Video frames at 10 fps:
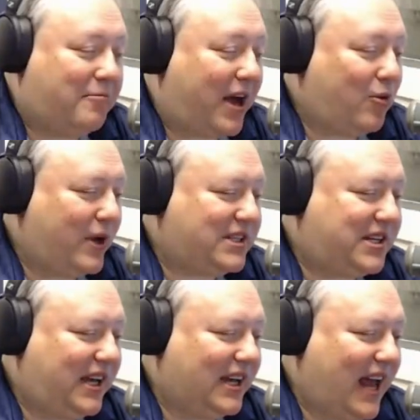by the way,
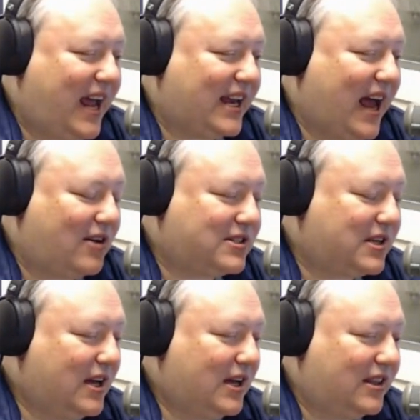TNA
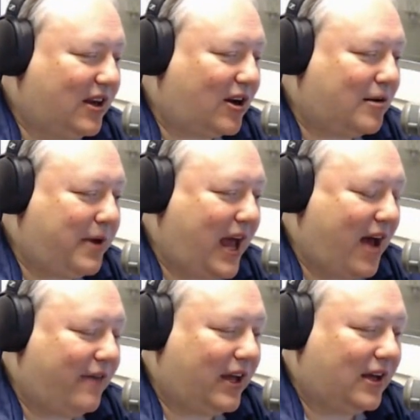announced they're going to be
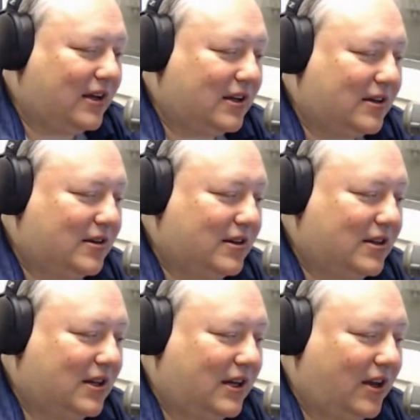having
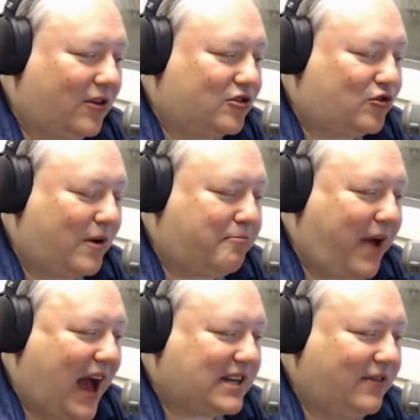another trip
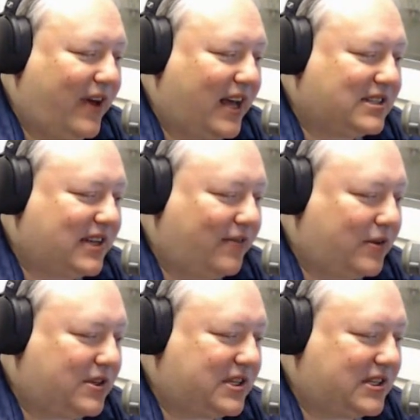back to Vegas
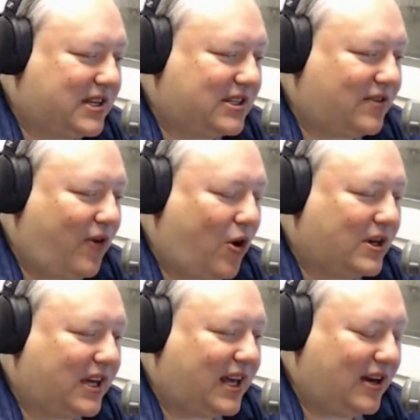after the success of
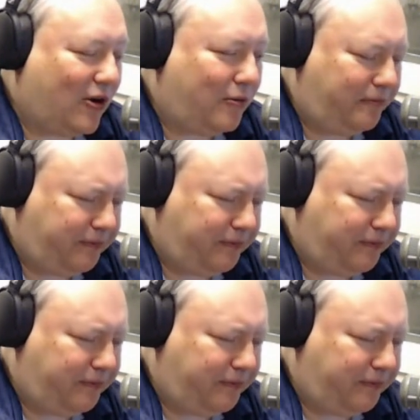Hard to Kill.